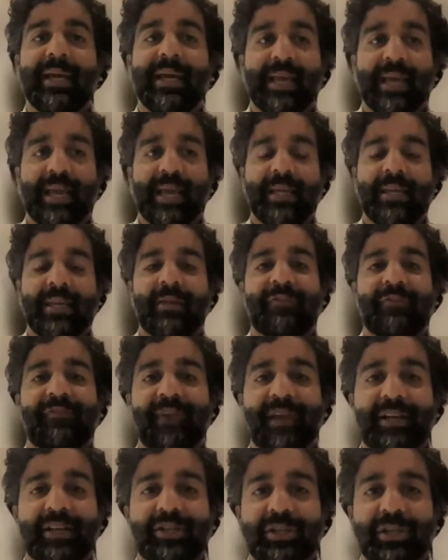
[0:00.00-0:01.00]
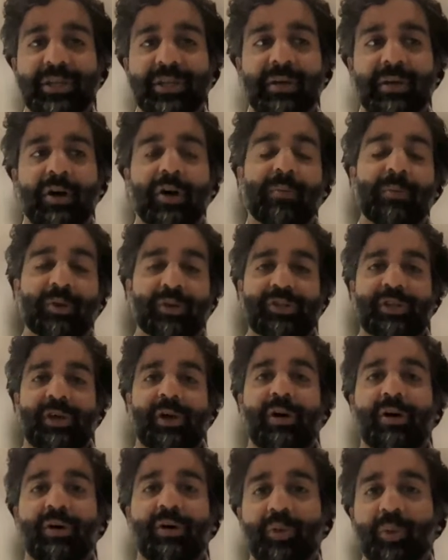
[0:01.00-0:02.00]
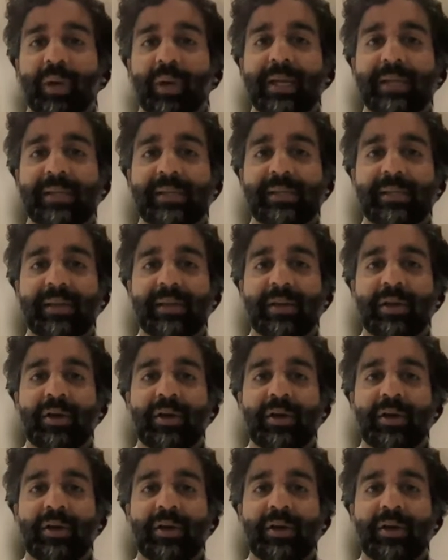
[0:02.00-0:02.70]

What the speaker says: An infection almost always